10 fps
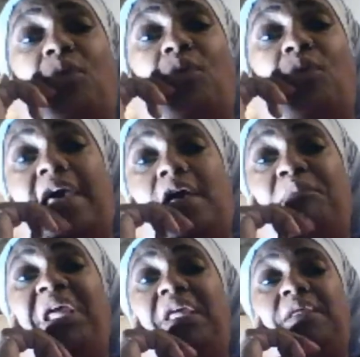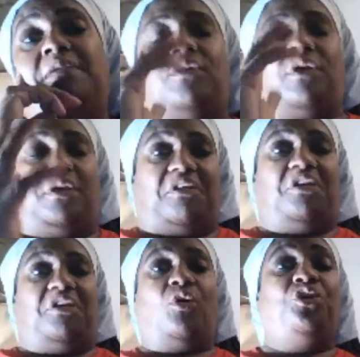have me.
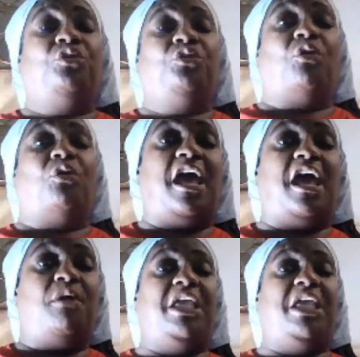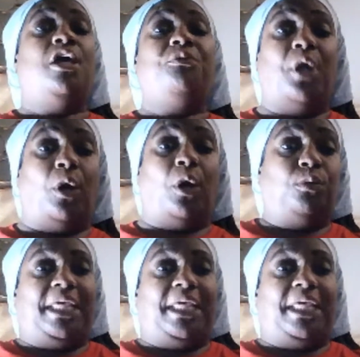You gonna have me, Dobie.